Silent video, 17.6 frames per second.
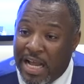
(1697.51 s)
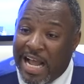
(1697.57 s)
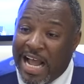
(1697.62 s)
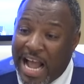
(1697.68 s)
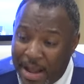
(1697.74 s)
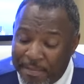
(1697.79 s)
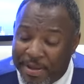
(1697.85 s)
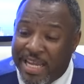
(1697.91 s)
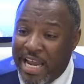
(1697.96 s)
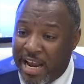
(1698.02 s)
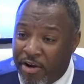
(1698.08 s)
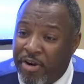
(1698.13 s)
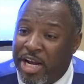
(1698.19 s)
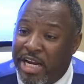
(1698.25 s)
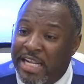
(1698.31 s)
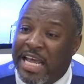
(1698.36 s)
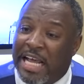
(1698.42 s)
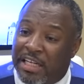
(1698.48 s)
I'm
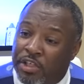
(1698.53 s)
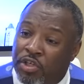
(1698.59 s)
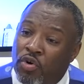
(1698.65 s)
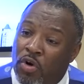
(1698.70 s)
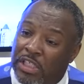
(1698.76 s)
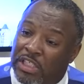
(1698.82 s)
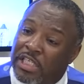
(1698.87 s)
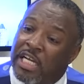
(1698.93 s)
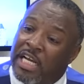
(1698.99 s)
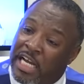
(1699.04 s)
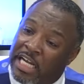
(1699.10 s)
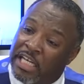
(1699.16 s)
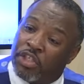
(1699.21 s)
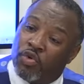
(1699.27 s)
carrying that torch in